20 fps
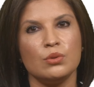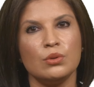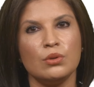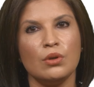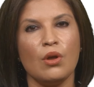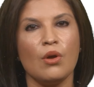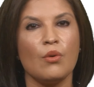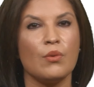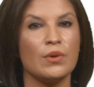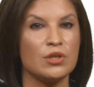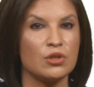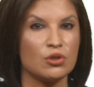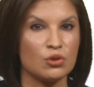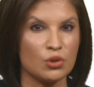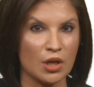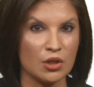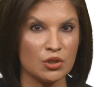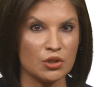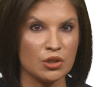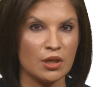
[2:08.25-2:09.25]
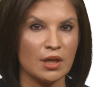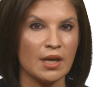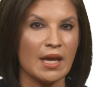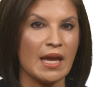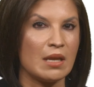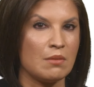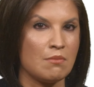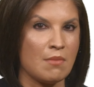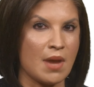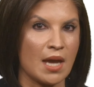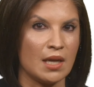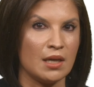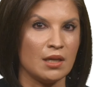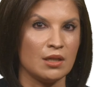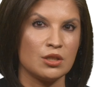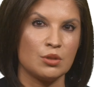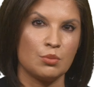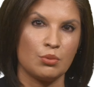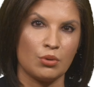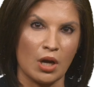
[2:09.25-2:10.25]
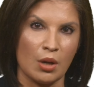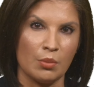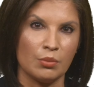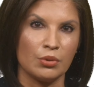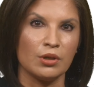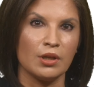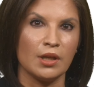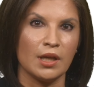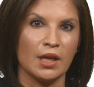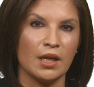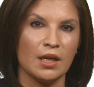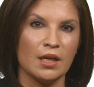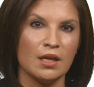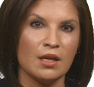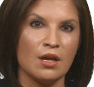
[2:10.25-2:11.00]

tool when structured and managed properly.